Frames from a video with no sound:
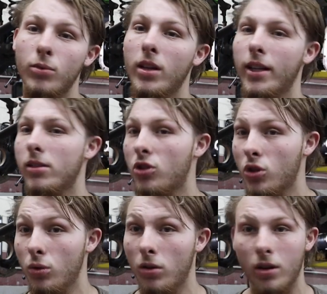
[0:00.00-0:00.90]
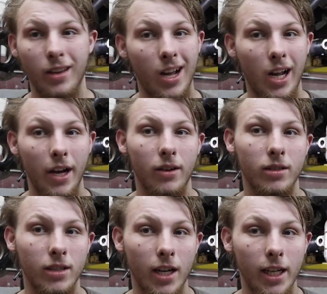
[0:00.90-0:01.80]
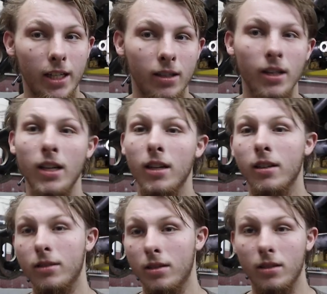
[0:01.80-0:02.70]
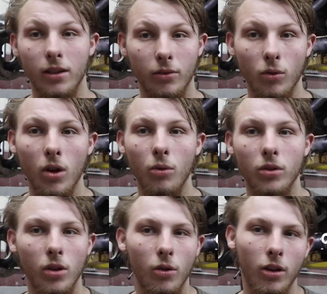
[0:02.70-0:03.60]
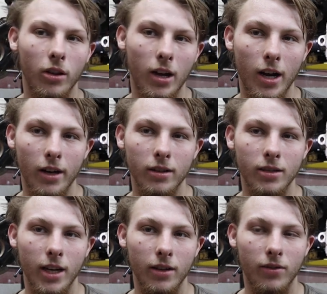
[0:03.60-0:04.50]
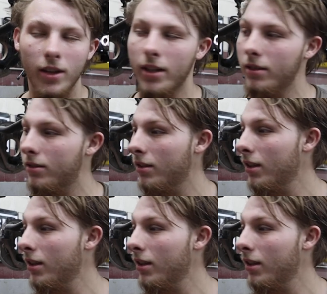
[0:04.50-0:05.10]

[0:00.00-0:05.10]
We like to shoot on the higher side because there's nothing wrong with going on the higher side of things.